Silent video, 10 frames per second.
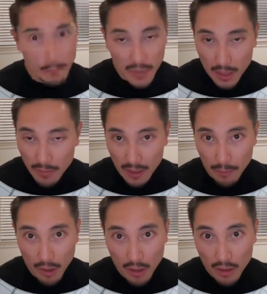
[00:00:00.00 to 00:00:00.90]
Minute
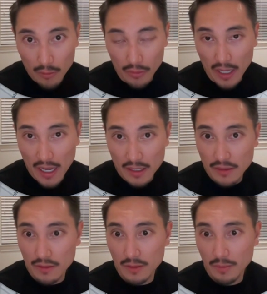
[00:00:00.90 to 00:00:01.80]
Maid Park where the
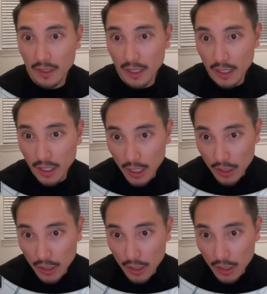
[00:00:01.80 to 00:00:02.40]
Astros play,